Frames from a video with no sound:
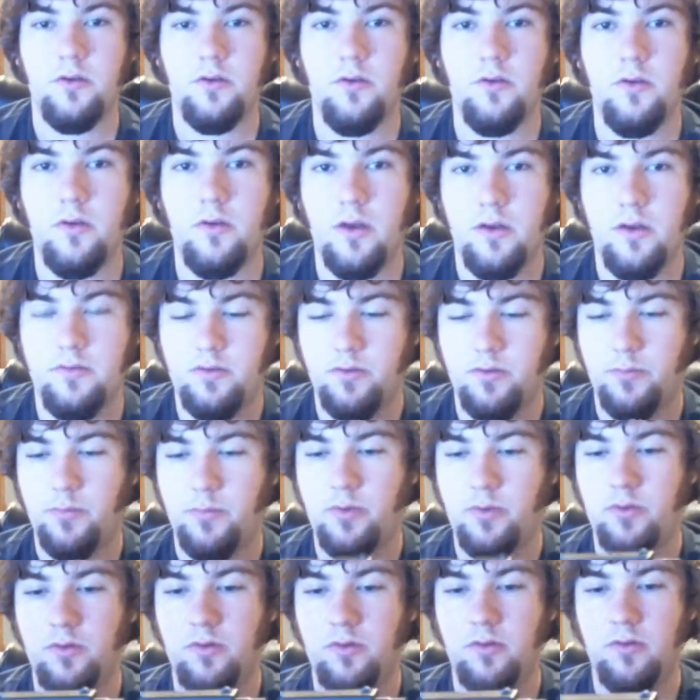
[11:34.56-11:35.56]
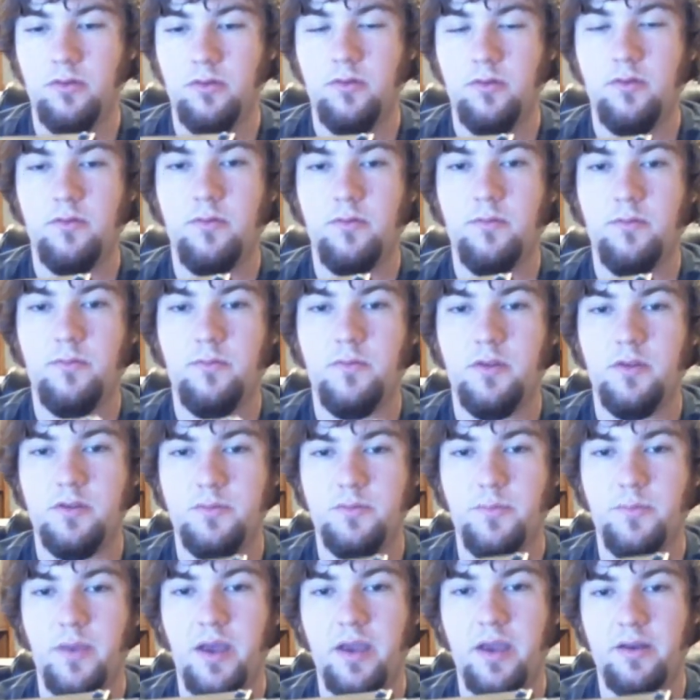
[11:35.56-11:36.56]
you do have to pull
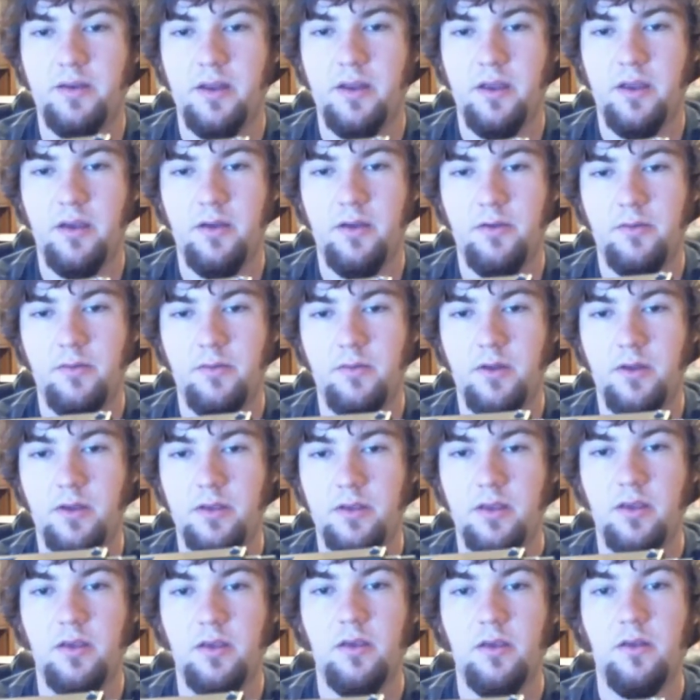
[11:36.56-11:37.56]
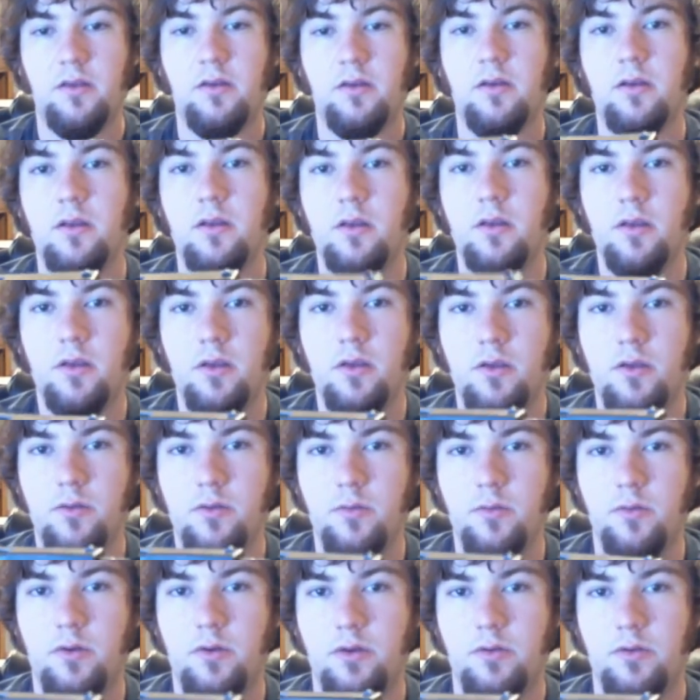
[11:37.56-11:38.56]
this back down again
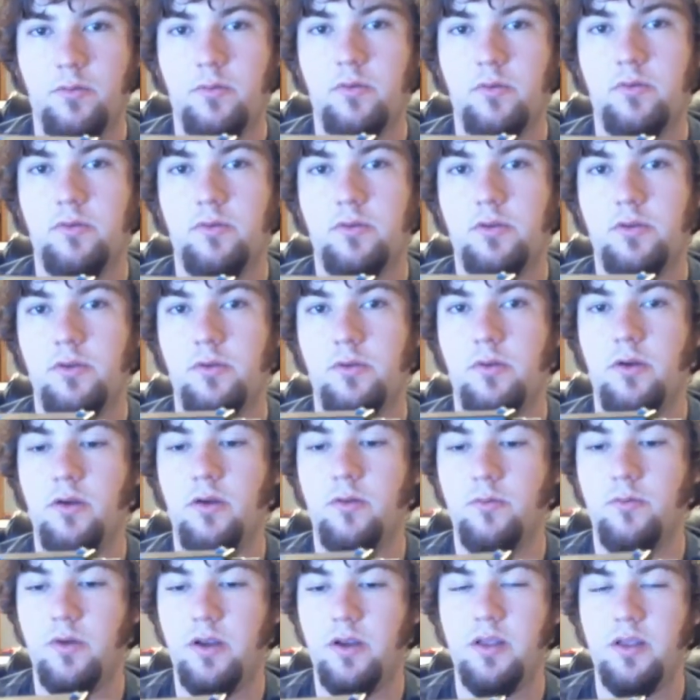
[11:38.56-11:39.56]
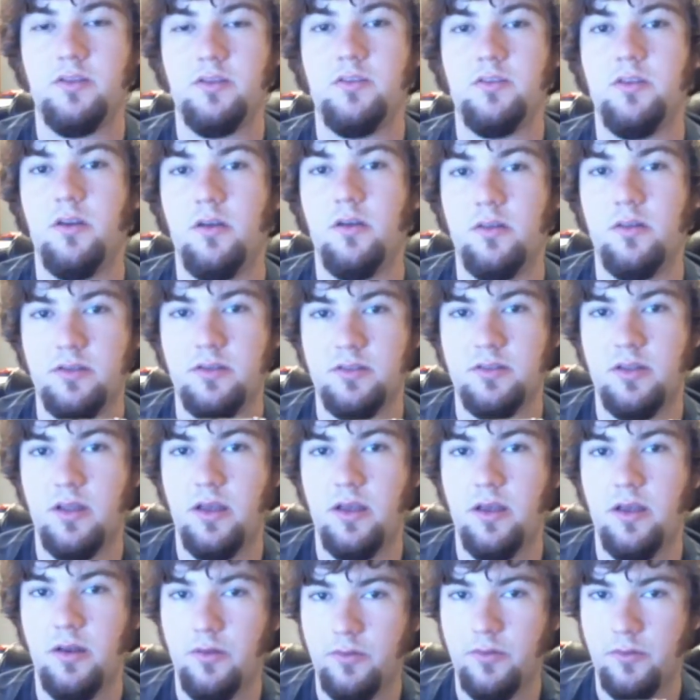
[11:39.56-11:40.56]
when you want to reinstall the
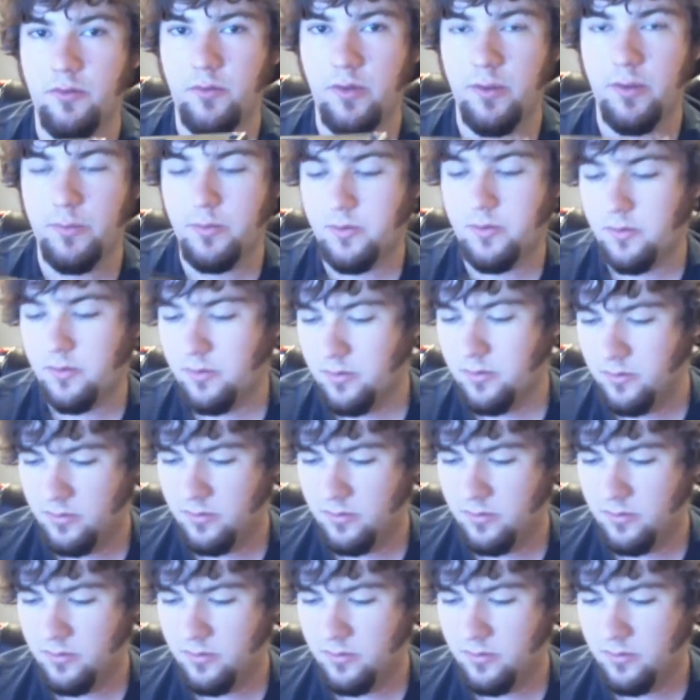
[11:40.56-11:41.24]
slide on the weapon.